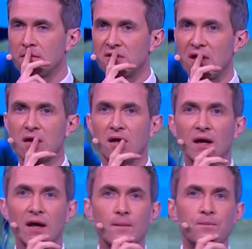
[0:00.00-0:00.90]

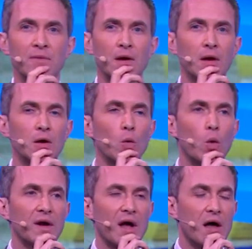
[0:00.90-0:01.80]
Secondly,
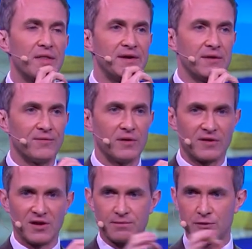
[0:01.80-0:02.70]
what are the
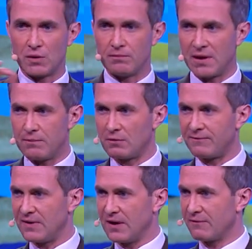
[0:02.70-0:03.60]
differences between people
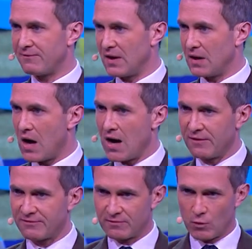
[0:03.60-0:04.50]
fleeing for their
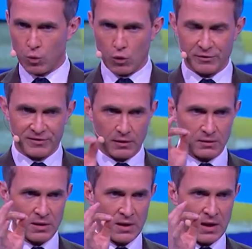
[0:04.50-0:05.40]
lives from a war
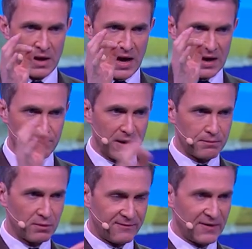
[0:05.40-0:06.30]
zone and
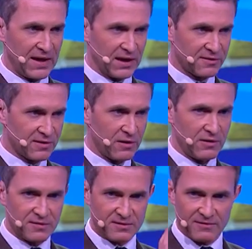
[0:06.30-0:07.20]
people fleeing
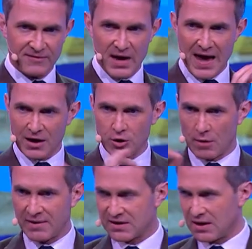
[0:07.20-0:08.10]
serious, severe
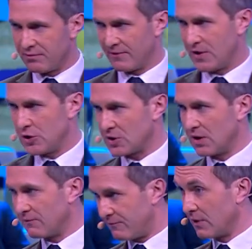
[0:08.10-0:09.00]
economic deprivation
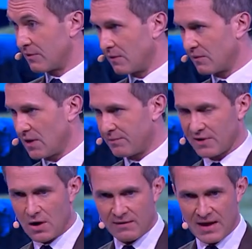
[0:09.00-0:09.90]
in, for instance,
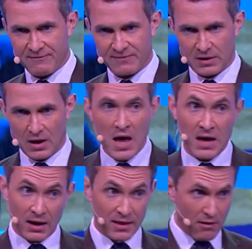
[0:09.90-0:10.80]
sub-Saharan Africa?
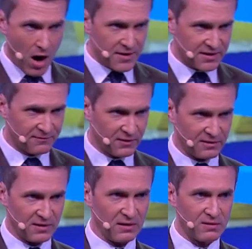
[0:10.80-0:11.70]
Now, there are
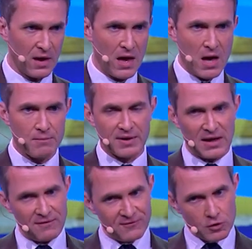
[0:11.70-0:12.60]
differences, but
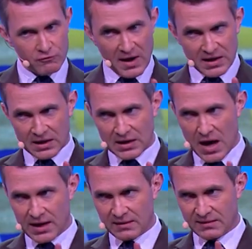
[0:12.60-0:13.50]
if you
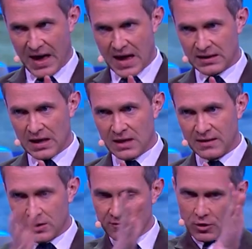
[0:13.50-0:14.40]
recognize that,
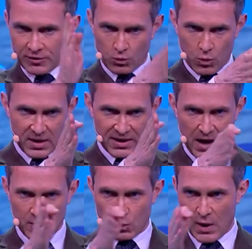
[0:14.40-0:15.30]
then you've got to work
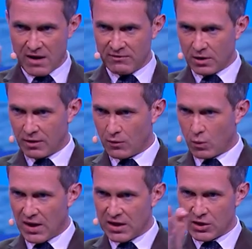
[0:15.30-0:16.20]
out where along the
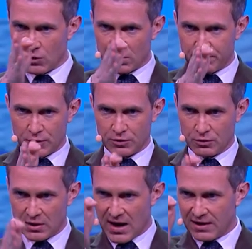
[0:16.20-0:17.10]
way you would put
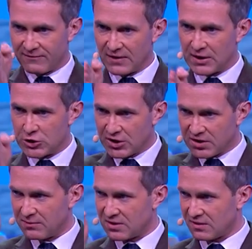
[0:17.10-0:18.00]
your line for
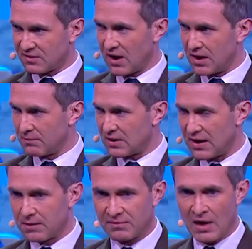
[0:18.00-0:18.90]
legitimate asylum
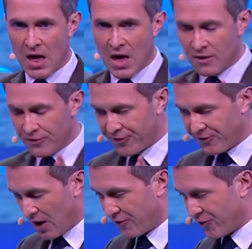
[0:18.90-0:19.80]
claims.
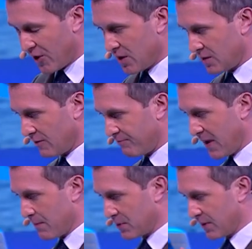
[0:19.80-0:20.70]
A third of
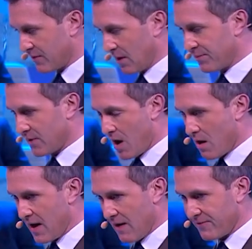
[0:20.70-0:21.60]
people in
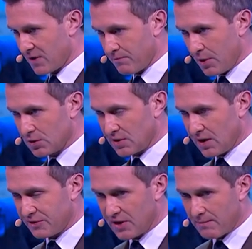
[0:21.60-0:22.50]
sub-Saharan Africa, polled
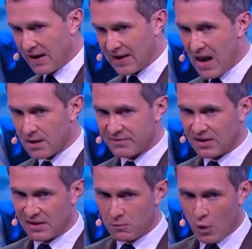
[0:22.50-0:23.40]
last year by Gallup,
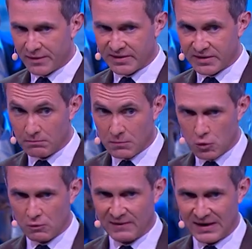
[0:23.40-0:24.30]
said they wanted to
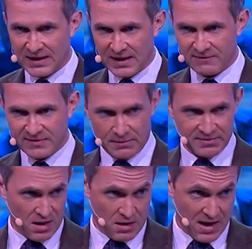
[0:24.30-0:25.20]
move and leave
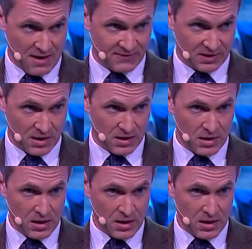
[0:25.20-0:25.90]
sub-Saharan Africa.